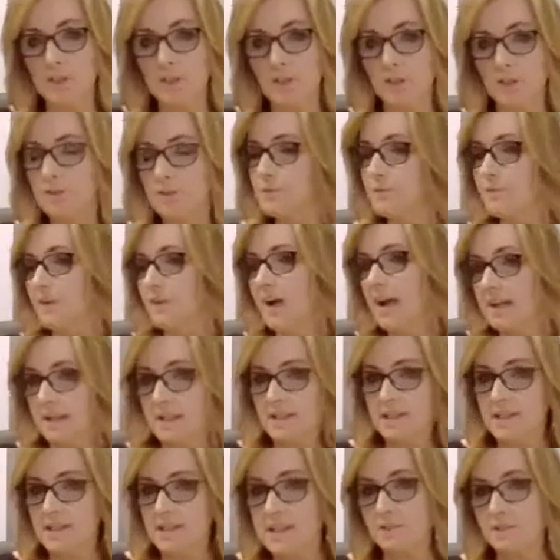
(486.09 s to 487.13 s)
Do you find
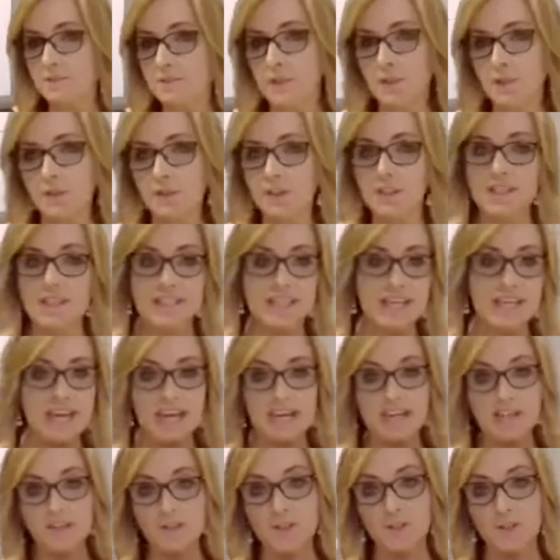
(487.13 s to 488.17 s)
it's difficult to
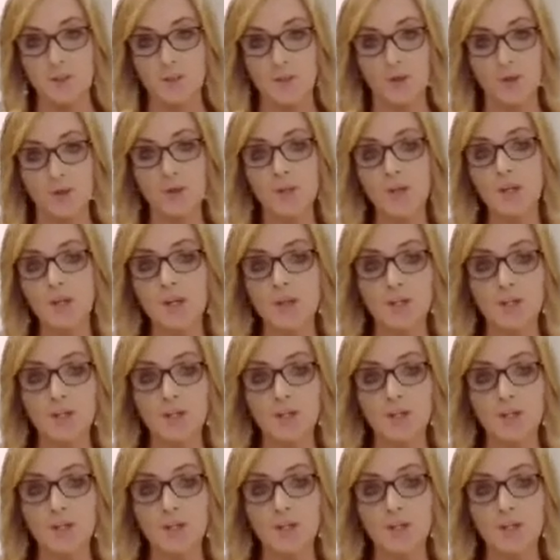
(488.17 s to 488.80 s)
answer